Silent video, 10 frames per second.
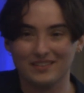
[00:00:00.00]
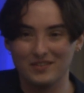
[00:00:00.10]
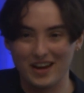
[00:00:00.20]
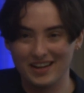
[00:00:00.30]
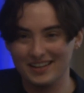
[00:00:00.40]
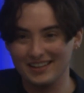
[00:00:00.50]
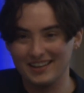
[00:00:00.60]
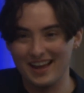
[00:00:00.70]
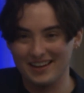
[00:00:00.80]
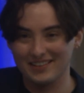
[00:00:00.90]
rank
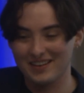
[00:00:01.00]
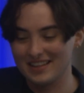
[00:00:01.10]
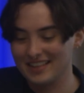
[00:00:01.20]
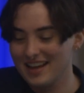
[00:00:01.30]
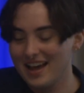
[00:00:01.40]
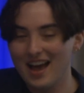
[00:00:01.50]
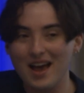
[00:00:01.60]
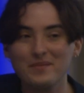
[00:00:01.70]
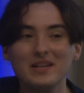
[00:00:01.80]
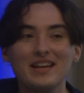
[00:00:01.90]
and categorize? Yeah.
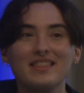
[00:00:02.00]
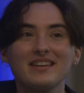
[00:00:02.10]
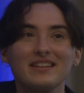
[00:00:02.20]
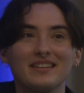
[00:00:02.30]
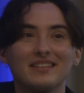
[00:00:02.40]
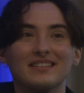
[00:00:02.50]
I mean, I think,